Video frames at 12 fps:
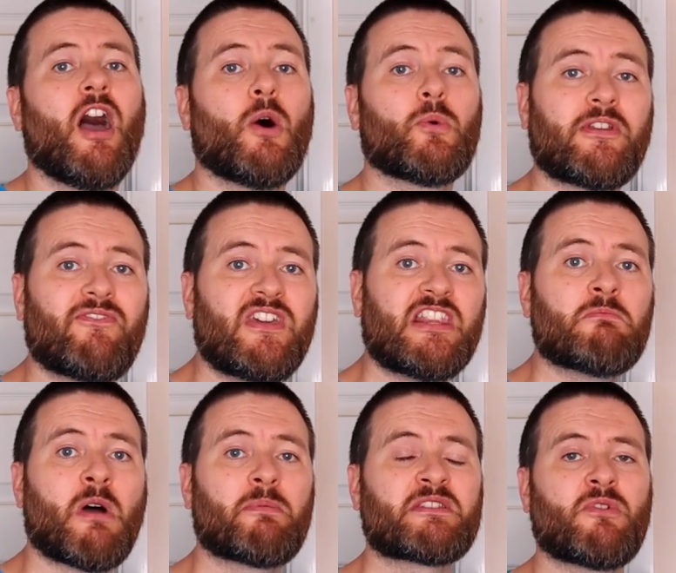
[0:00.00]
I want to feed them
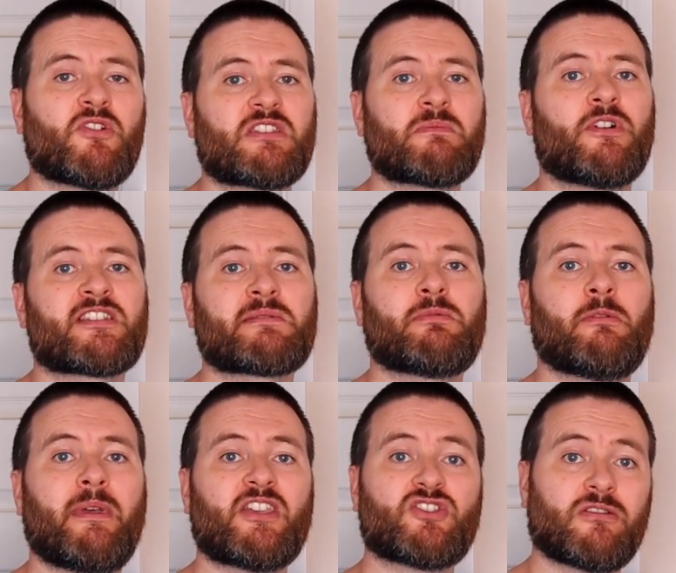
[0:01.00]
up as much as possible,
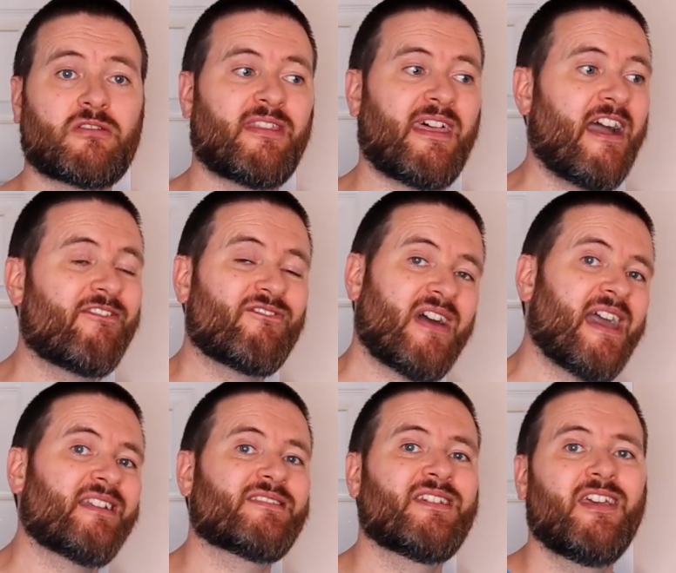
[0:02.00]
make sure that they are
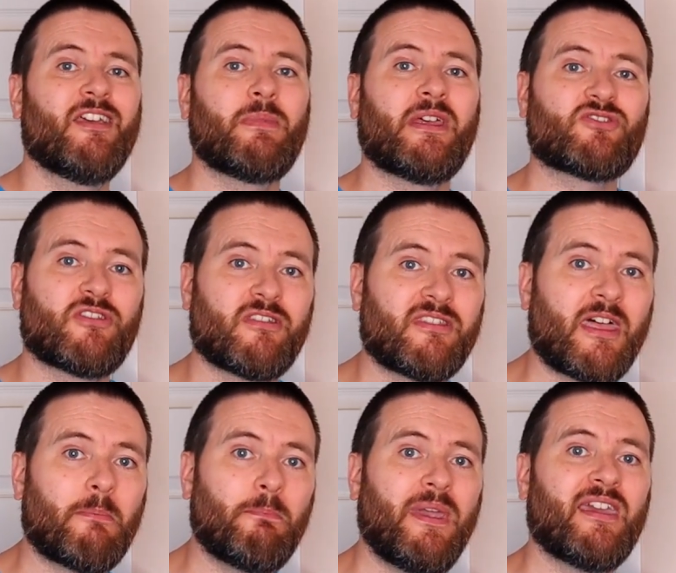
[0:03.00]
fat, make sure that they're
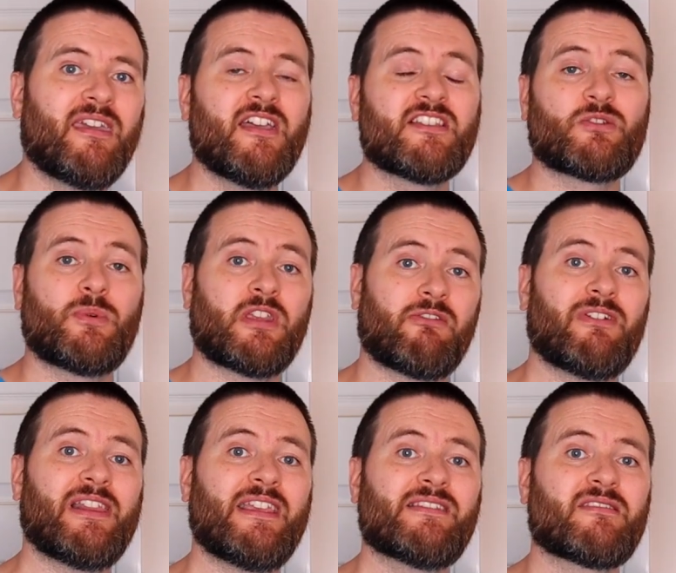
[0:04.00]
big. So when I
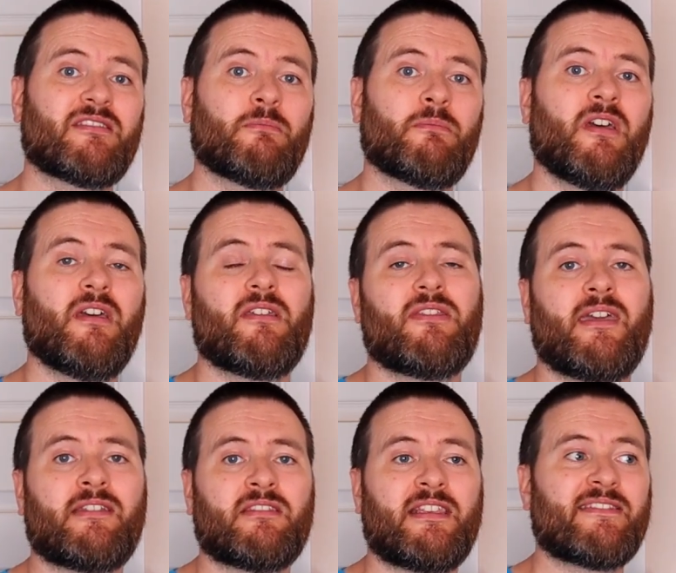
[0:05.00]
release them,
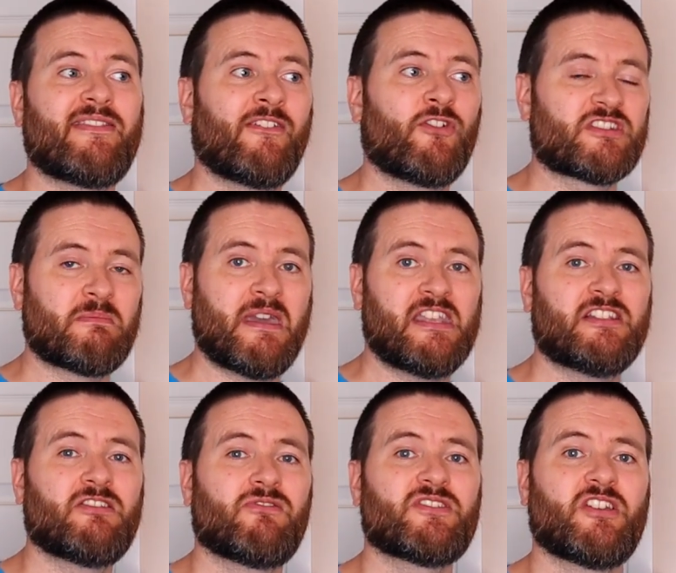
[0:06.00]
then they've got some
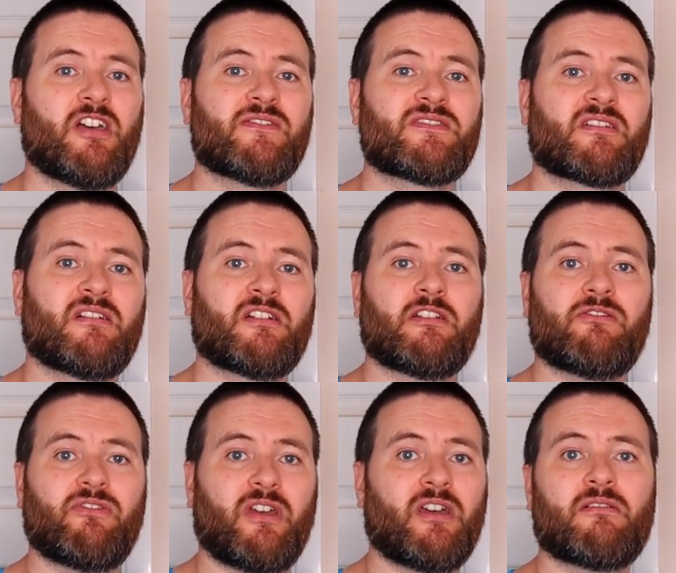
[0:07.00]
energy reserves to kind
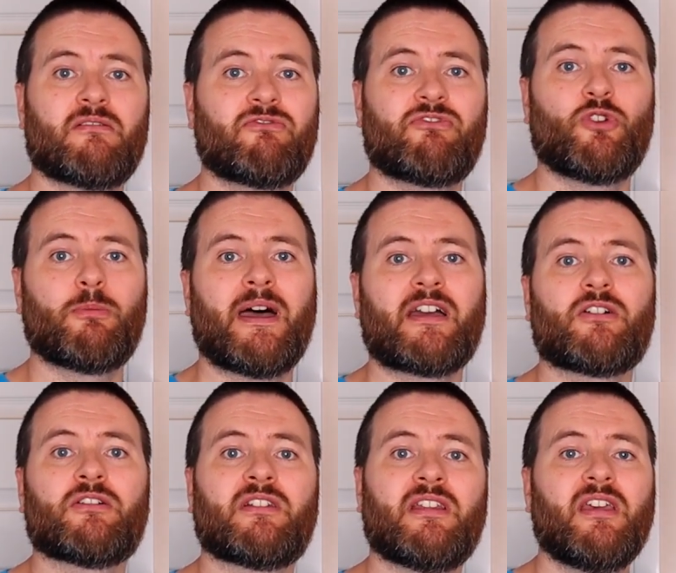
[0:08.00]
of fall back
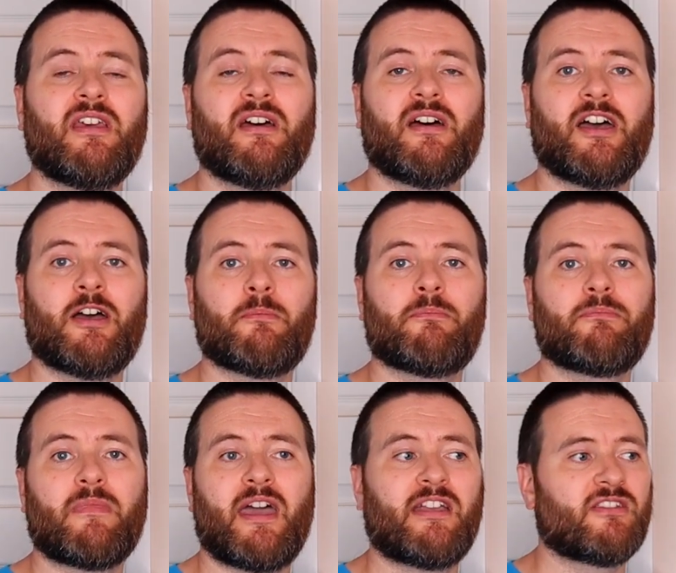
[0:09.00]
on.
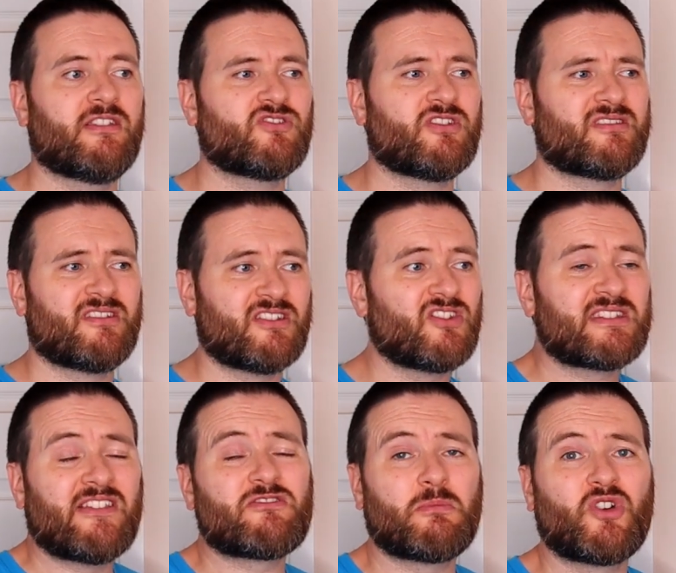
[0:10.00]
And it just
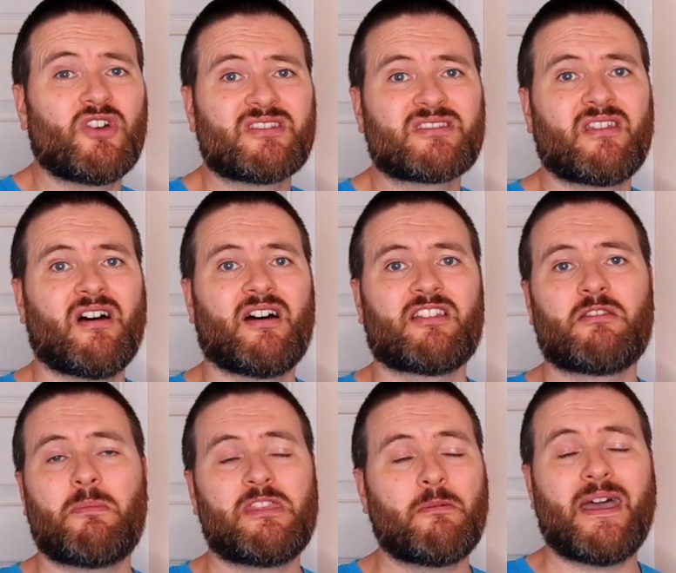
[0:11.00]
gives them a good start,
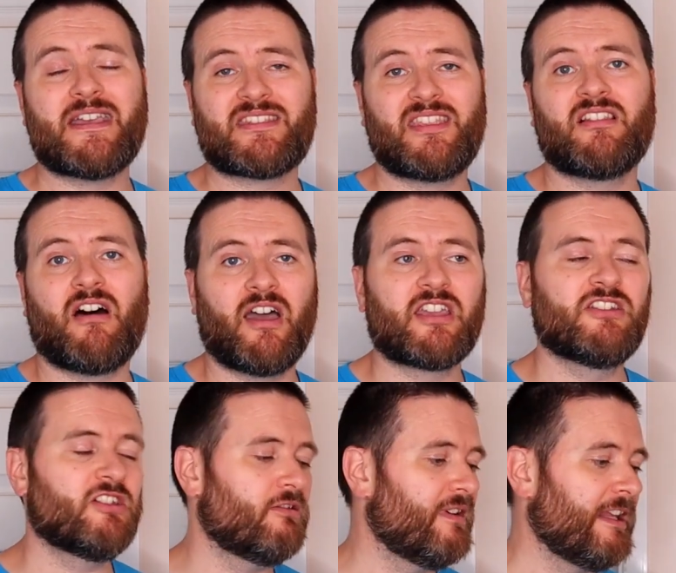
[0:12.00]
but the best thing that I can
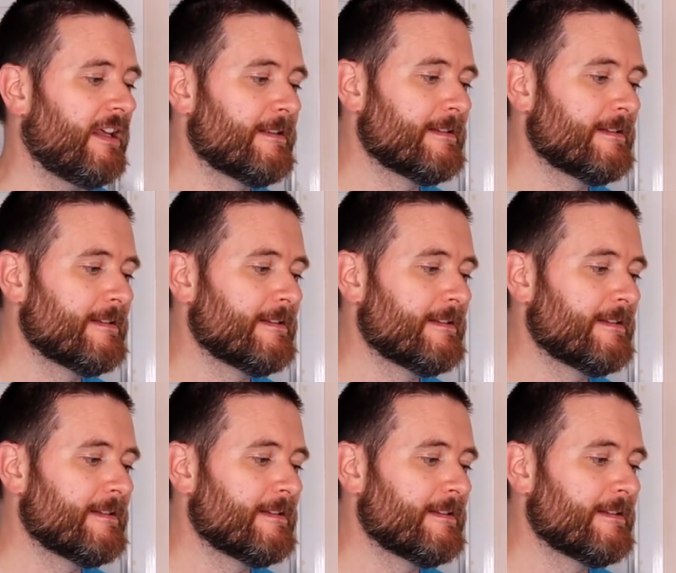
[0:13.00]
do, really.